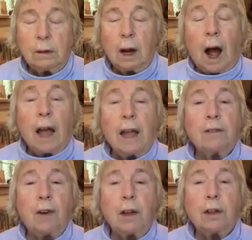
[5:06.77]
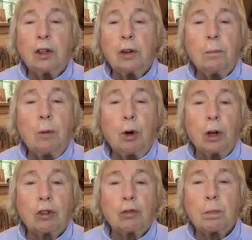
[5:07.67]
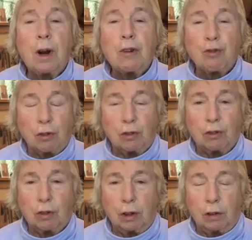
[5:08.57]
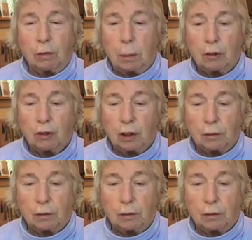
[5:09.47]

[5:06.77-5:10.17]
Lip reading: I invited more expressions of myself.